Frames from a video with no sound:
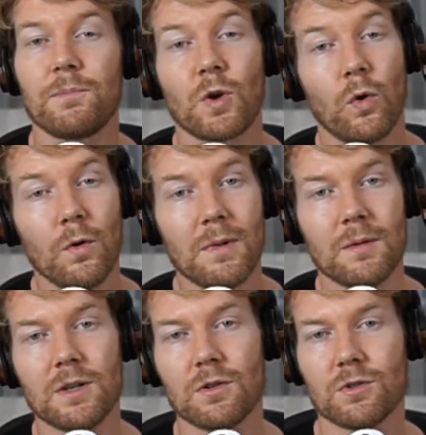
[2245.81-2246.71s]
Or
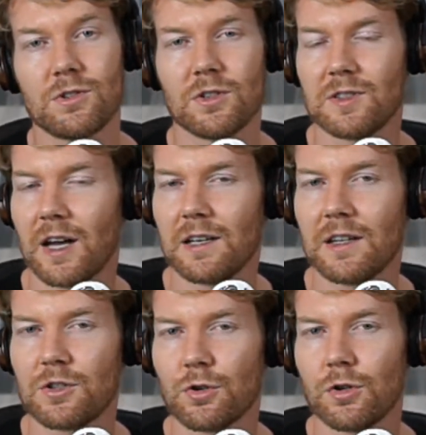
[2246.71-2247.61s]
maybe you're deciding
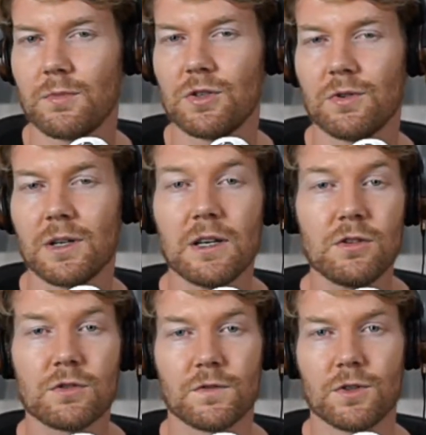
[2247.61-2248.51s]
that you're going to be doing
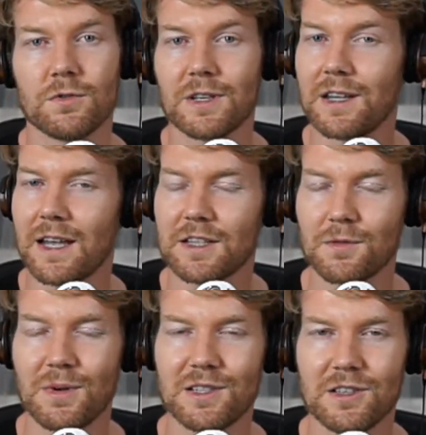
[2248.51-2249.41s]
interviews, and that's
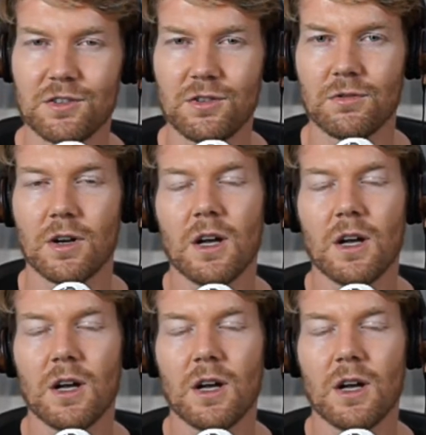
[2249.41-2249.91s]
amazing too.